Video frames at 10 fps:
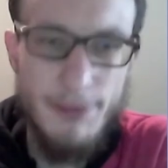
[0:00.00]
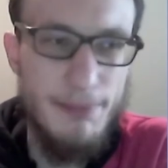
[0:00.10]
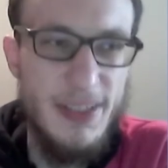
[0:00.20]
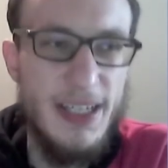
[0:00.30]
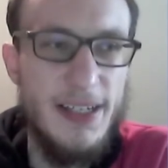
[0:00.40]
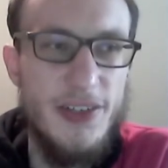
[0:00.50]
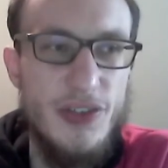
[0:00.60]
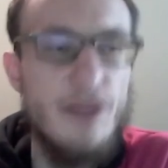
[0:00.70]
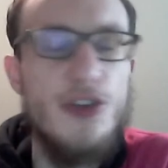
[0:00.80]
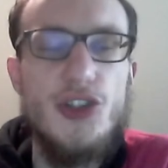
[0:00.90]
done at a
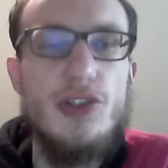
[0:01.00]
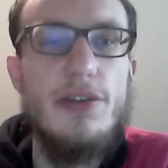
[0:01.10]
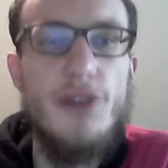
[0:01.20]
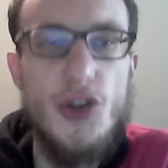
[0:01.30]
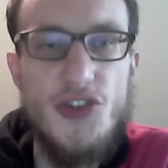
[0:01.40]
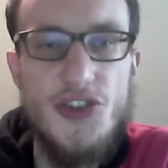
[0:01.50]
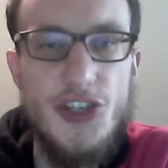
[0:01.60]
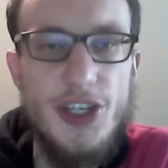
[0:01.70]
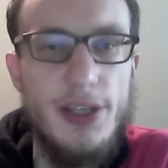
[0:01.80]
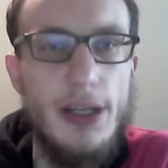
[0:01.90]
different
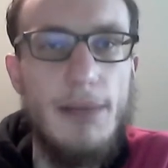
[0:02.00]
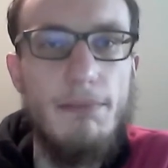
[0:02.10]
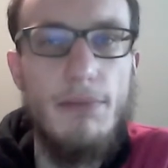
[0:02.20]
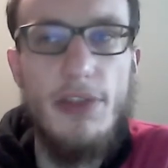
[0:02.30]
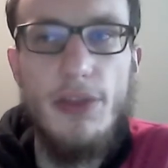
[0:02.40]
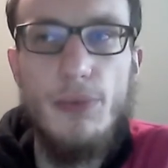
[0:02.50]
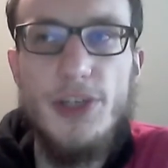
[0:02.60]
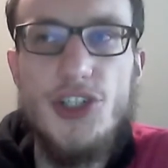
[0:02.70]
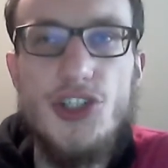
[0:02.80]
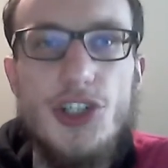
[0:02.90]
university,
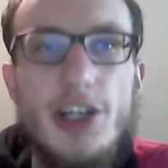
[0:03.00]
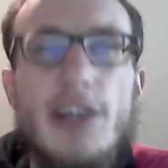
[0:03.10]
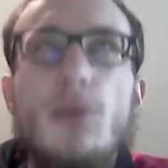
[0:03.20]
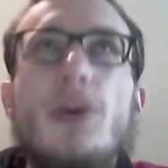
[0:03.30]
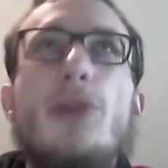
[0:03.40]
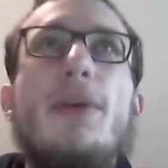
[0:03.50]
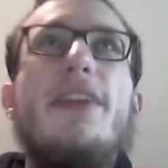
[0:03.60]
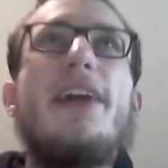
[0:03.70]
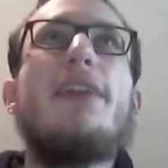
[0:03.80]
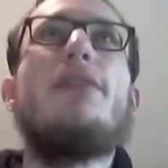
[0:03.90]
which we will
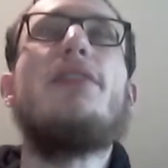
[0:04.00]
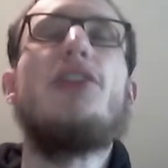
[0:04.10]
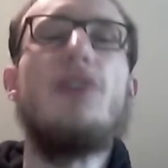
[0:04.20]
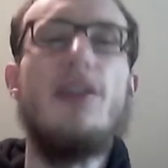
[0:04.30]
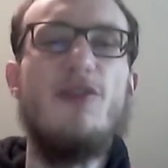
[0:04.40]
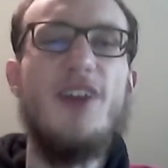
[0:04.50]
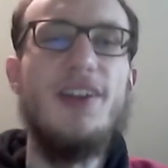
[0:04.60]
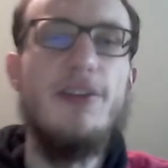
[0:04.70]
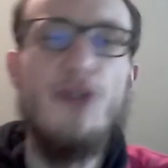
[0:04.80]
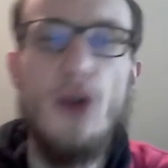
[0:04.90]
then need to get
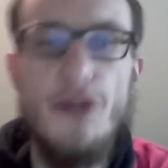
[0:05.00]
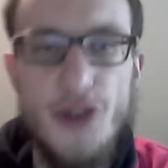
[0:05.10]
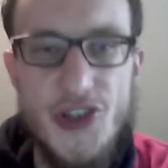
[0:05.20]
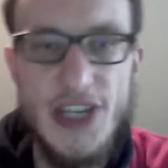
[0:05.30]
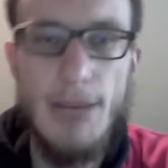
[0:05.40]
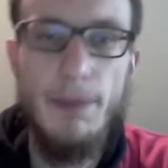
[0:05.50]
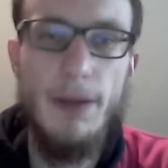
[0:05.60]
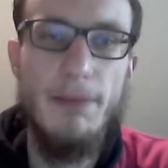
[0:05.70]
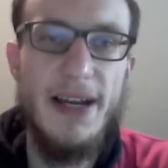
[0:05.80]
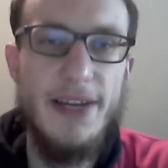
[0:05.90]
funding for
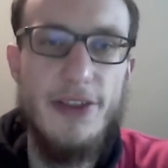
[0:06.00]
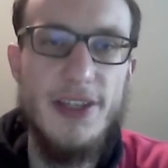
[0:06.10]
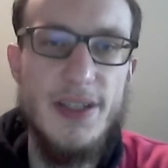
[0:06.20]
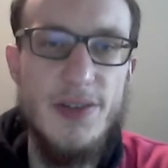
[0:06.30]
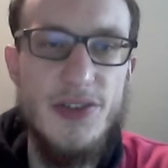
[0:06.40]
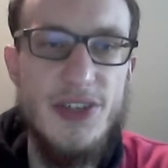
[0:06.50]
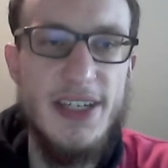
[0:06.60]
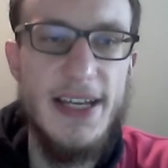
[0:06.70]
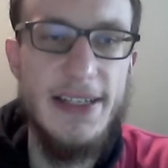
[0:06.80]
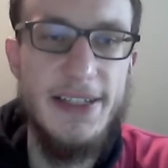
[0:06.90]
example, by the
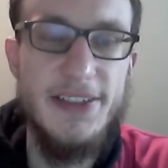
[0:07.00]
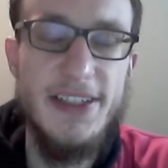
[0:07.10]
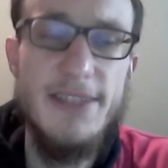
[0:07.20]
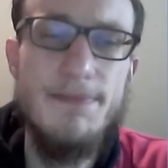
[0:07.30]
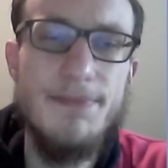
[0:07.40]
DAAD.